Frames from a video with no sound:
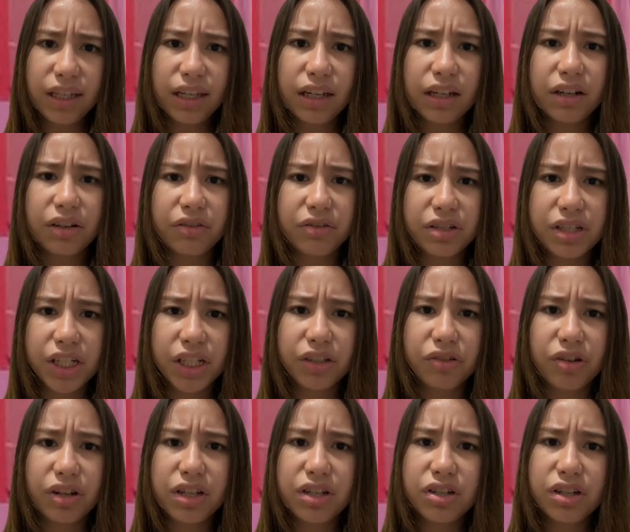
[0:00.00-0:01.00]
encouraging
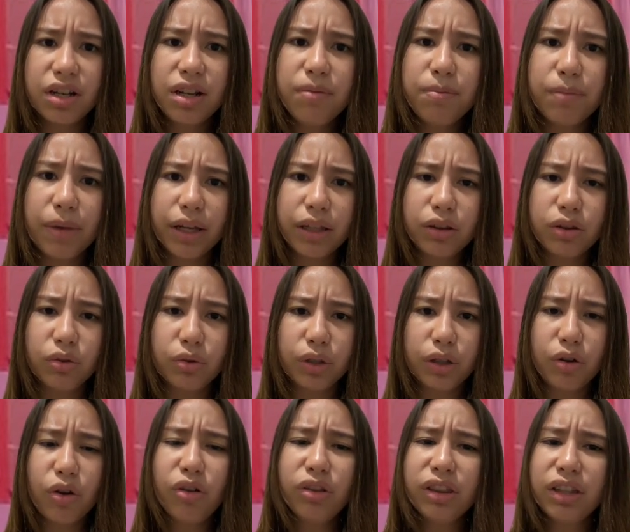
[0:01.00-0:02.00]
traditional bank to
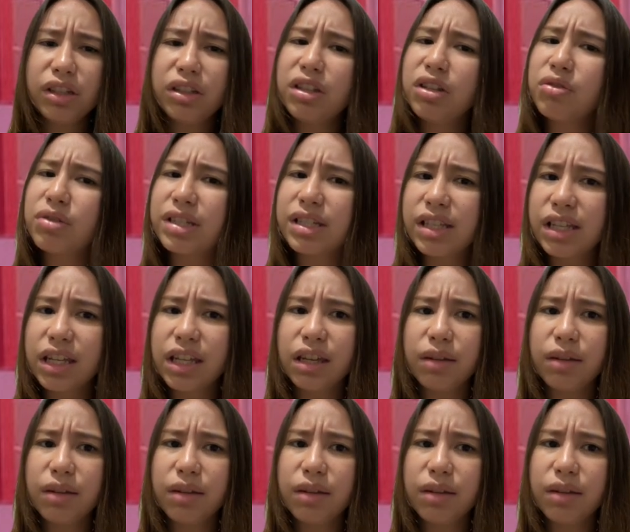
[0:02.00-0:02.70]
continuously